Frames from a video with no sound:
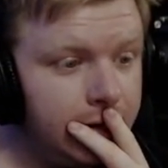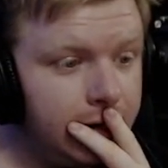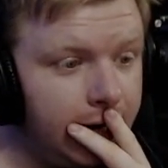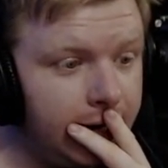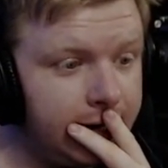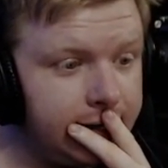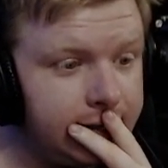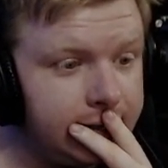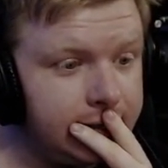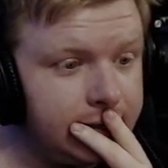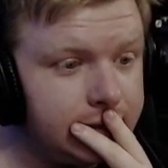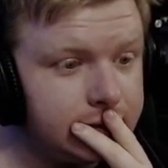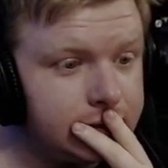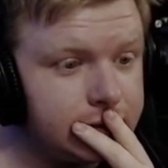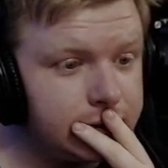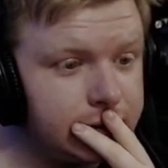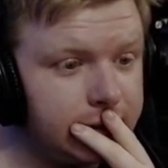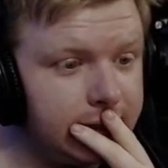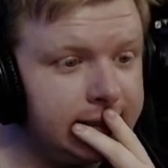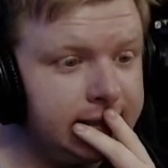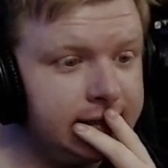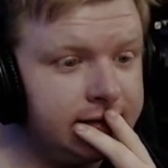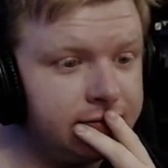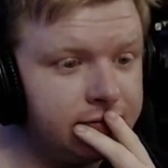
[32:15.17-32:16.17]
An
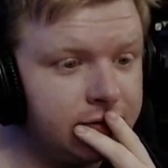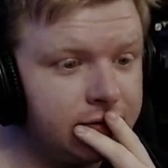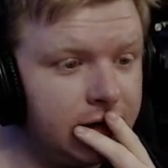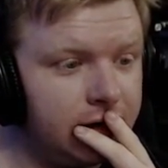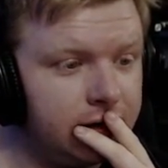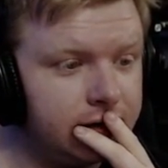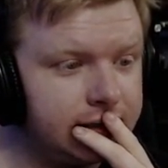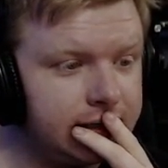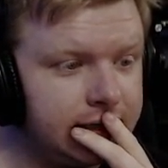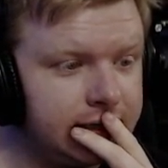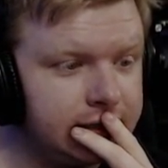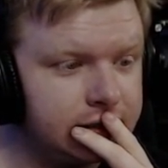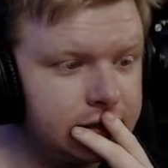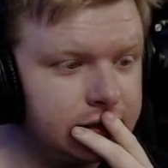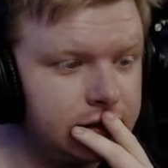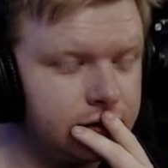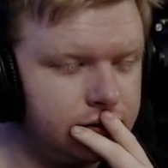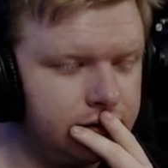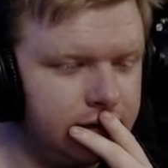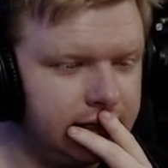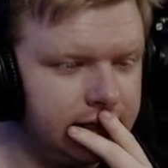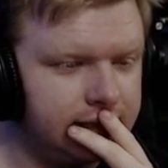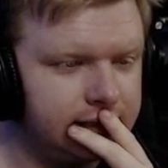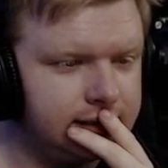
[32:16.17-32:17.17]
illustration of Kyle Katarn's
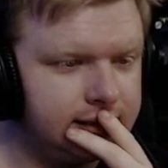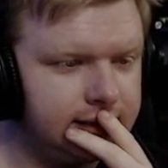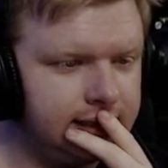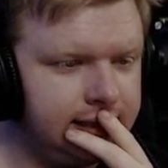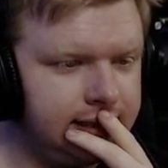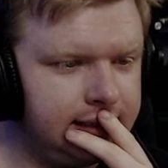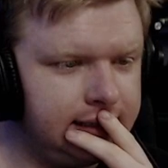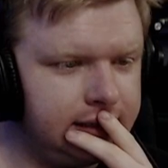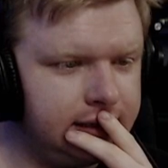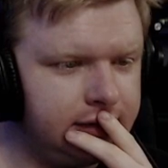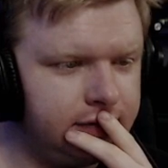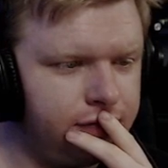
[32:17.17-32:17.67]
crest seen in